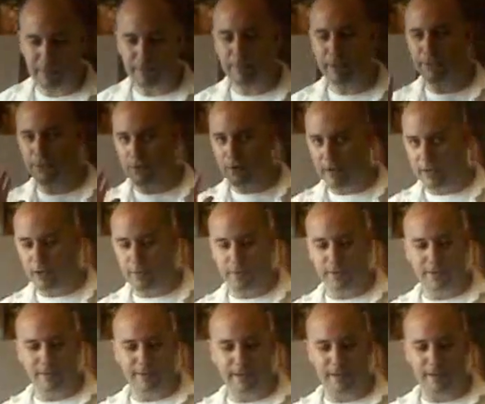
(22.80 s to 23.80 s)
Before I go
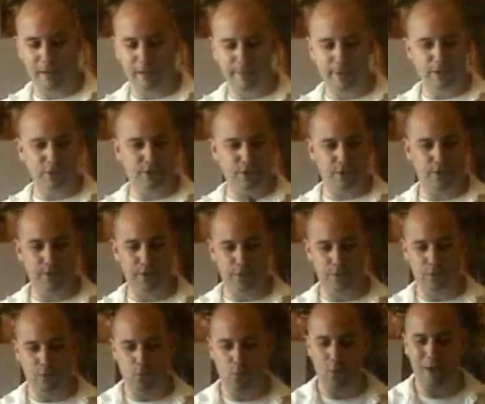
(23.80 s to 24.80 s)
into that, let me just show
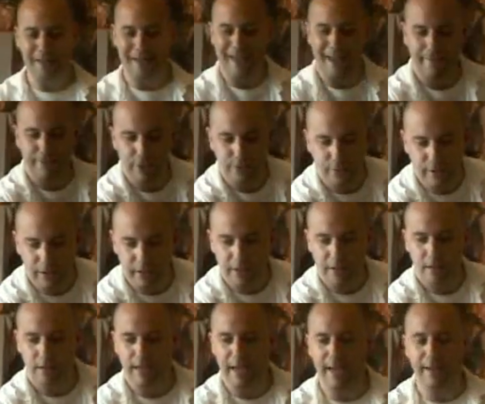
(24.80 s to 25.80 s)
you what canvas
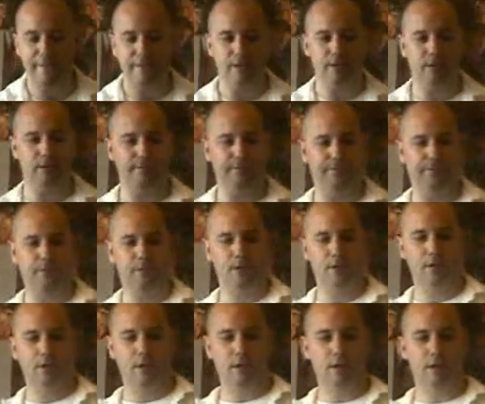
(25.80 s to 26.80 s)
really is. Canvas
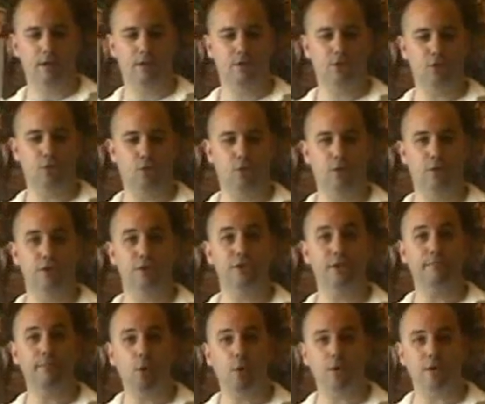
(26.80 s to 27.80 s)
is your
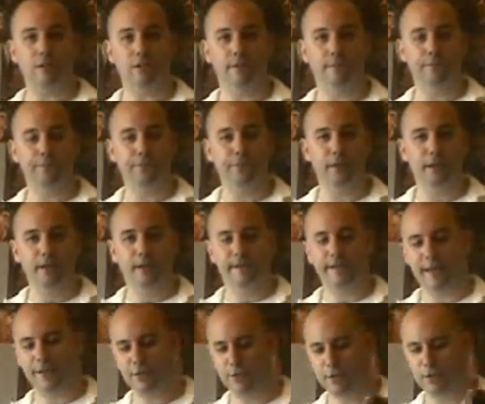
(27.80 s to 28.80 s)
support.
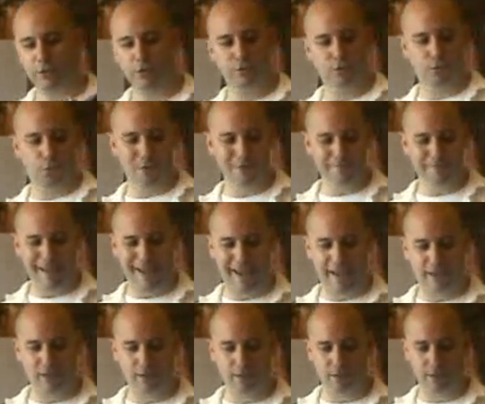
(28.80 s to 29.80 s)
Now you could use wood
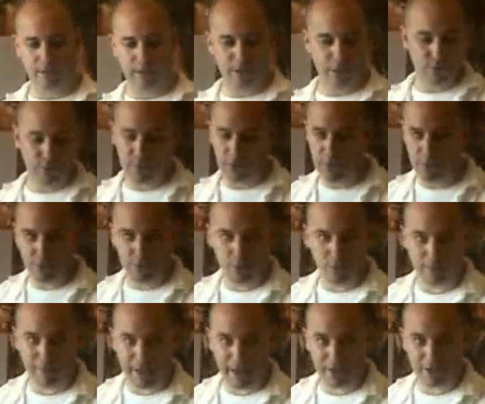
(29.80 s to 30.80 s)
panels. They used to use
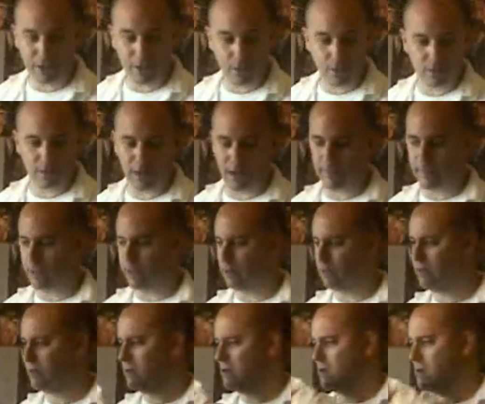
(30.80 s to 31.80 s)
wood panels a long time
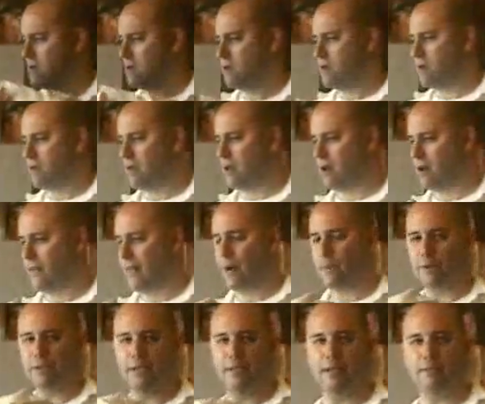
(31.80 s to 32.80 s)
ago.
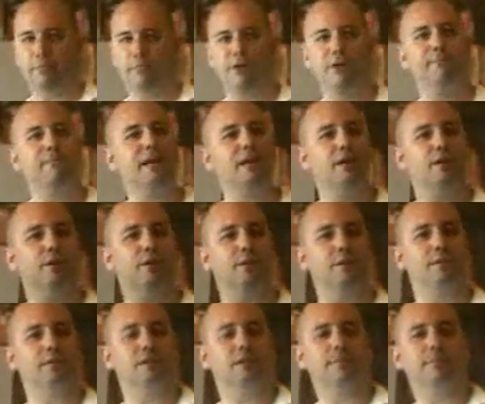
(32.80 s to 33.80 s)
That was the
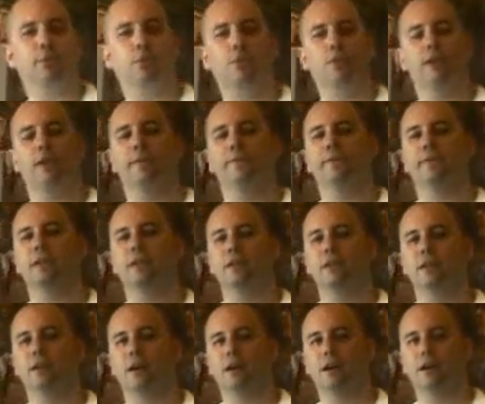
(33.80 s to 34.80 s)
premier support of
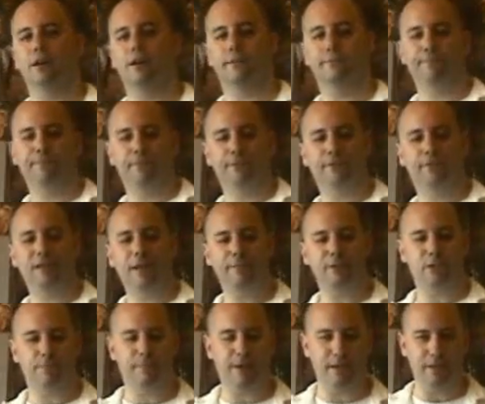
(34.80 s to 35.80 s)
the
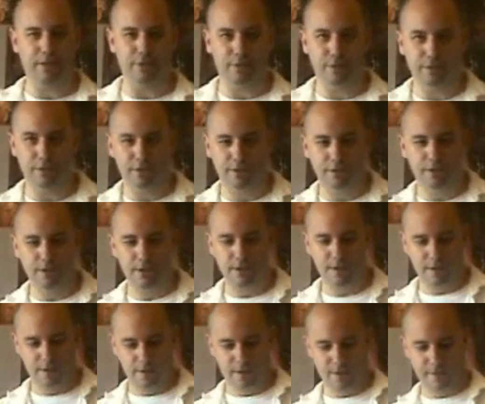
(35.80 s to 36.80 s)
Flemish painters,
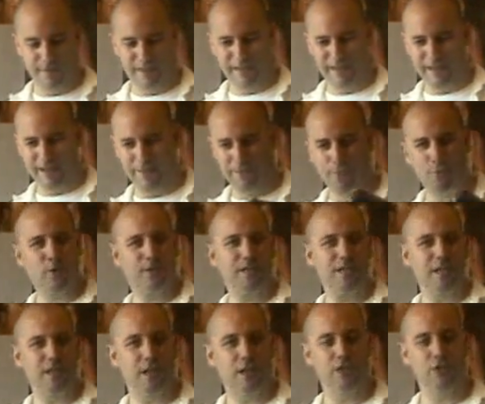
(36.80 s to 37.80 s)
and they're like
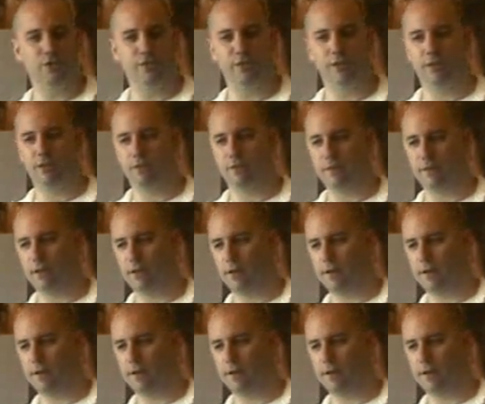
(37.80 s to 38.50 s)
1400s.